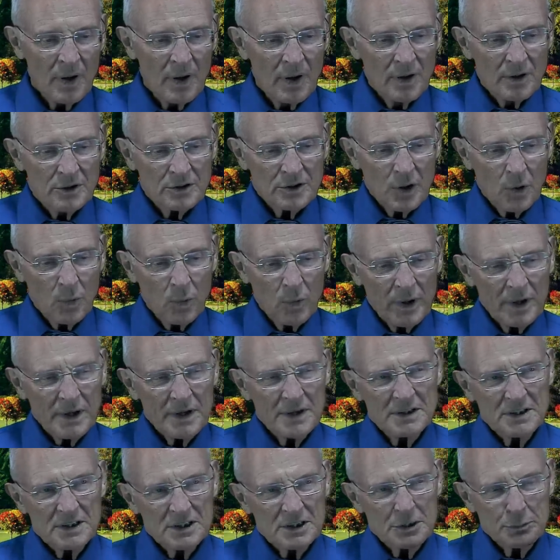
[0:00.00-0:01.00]
So, what
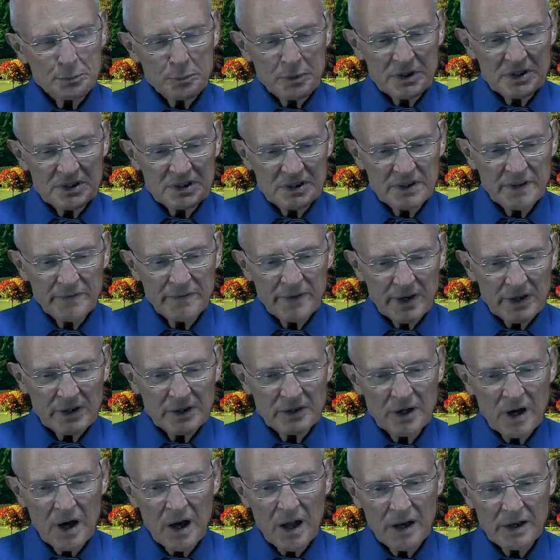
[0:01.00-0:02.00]
is the specific
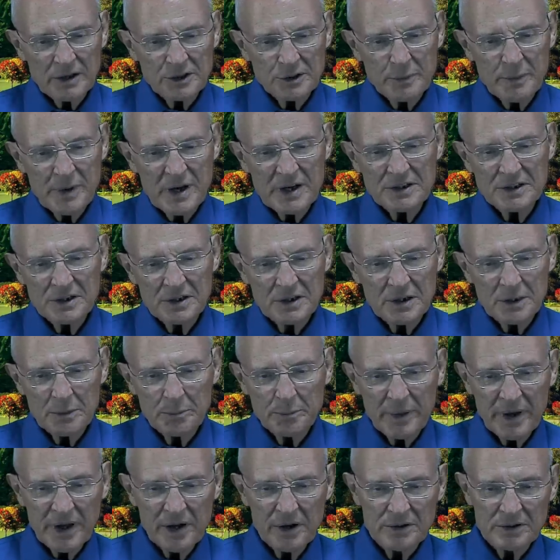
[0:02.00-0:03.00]
knowledge mentioned in
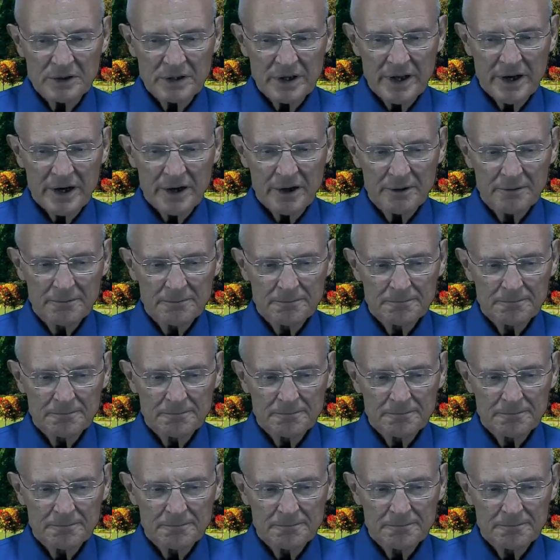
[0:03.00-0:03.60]
Peter's letter?